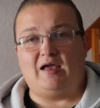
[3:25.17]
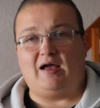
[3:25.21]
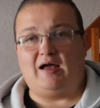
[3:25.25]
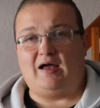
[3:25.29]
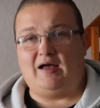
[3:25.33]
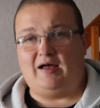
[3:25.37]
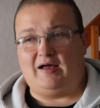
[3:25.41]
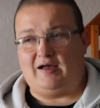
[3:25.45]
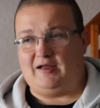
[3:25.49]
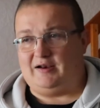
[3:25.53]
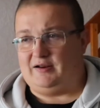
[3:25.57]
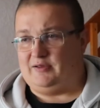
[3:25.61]

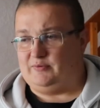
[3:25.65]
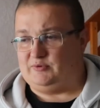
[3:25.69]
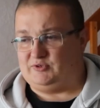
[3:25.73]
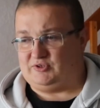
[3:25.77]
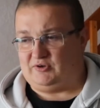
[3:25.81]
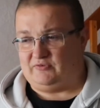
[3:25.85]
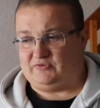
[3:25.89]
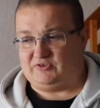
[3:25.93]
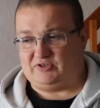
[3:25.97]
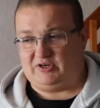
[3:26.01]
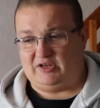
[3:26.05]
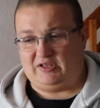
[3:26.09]
and it was
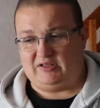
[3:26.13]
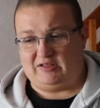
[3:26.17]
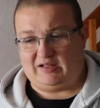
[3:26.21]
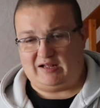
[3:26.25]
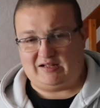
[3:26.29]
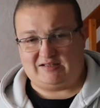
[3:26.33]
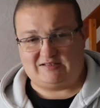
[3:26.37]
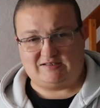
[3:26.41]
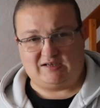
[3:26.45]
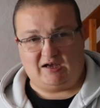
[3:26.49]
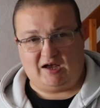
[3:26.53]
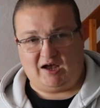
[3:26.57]
obviously
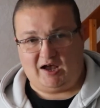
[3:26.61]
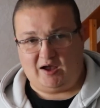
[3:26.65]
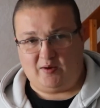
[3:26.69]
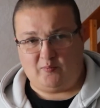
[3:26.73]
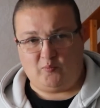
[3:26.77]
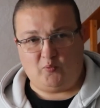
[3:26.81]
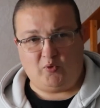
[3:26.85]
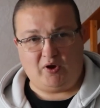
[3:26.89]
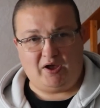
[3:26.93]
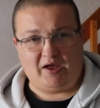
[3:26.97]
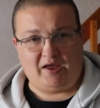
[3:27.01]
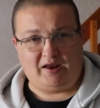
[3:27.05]
that
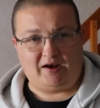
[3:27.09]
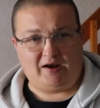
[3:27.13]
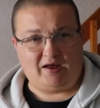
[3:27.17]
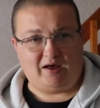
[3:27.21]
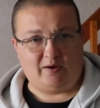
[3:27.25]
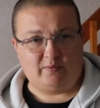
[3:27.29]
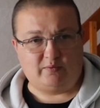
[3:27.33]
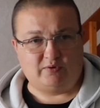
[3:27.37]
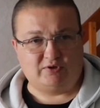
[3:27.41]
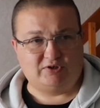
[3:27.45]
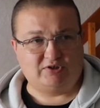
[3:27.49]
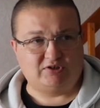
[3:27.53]
time when I
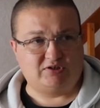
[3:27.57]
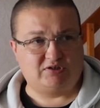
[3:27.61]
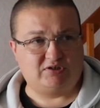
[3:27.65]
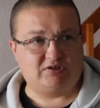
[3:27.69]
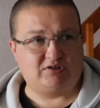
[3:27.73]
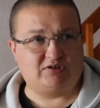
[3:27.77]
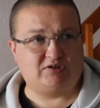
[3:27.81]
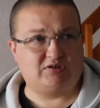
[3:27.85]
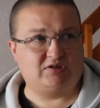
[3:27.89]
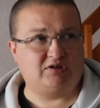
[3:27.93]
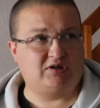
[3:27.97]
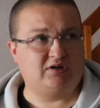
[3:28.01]

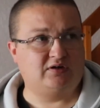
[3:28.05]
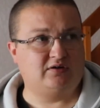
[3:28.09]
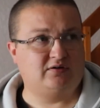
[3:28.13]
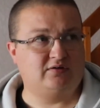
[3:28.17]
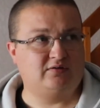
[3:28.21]
was